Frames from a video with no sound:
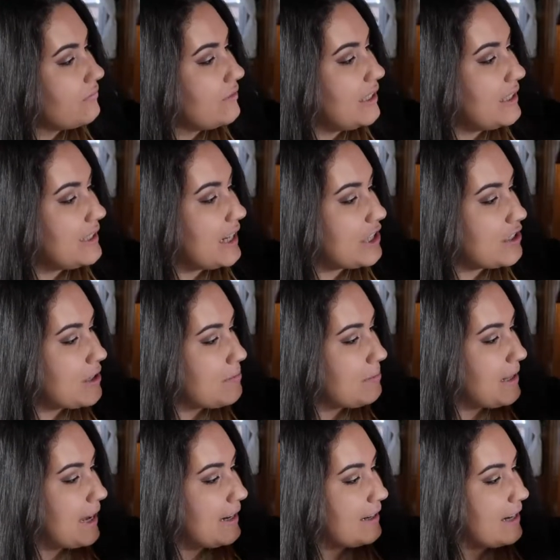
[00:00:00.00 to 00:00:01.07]
That's actually
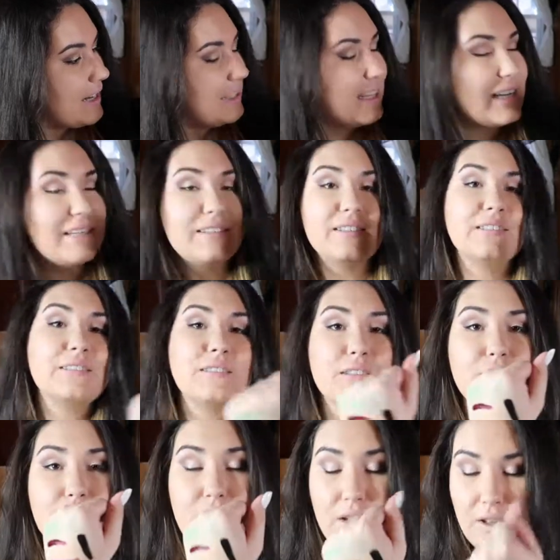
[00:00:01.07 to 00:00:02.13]
black. I lied.
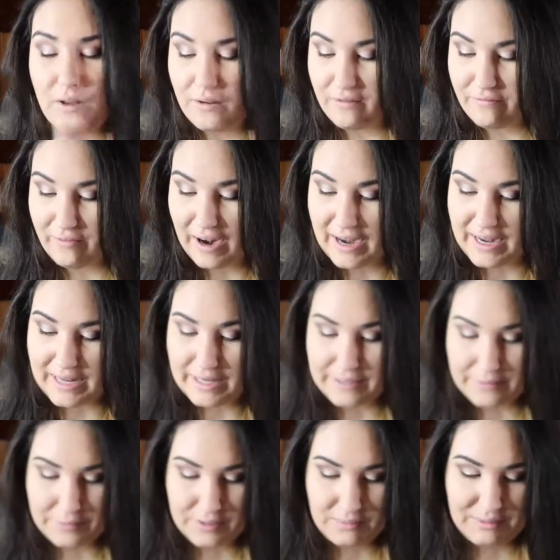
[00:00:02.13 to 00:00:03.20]
So Friday
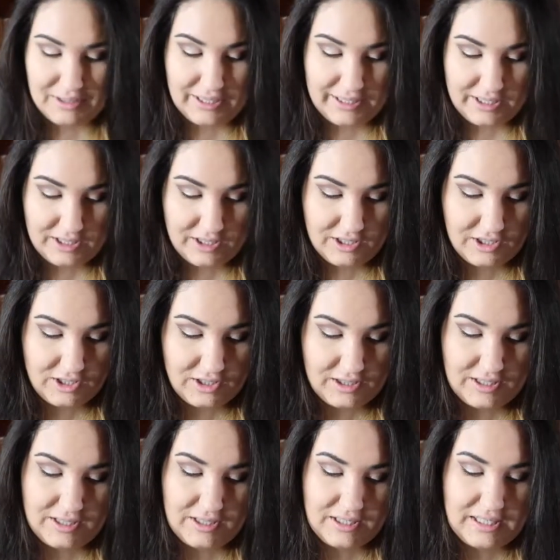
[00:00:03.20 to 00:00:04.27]
is supposed to be like a
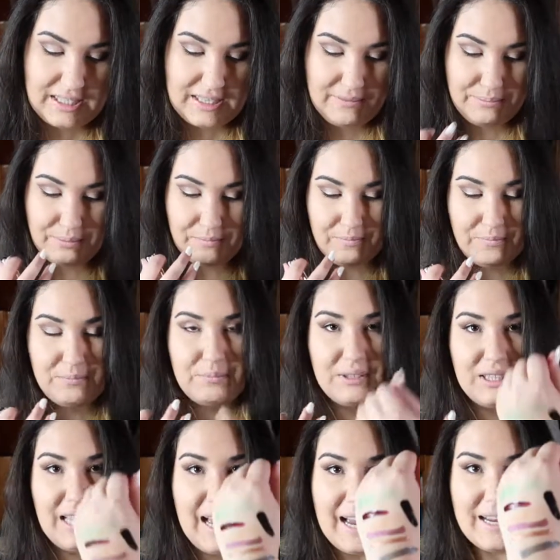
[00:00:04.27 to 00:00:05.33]
deep
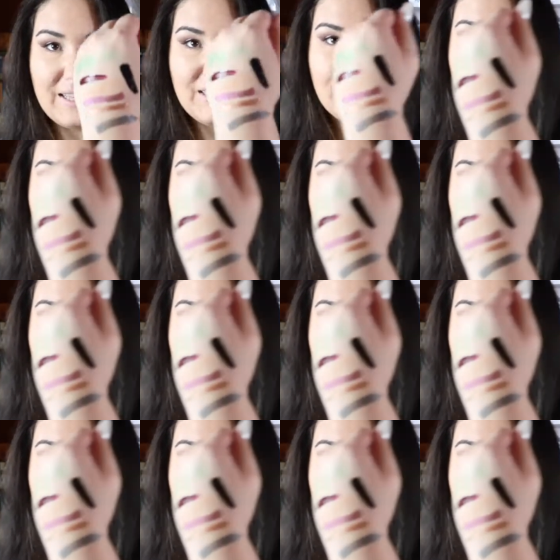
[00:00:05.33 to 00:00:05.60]
black.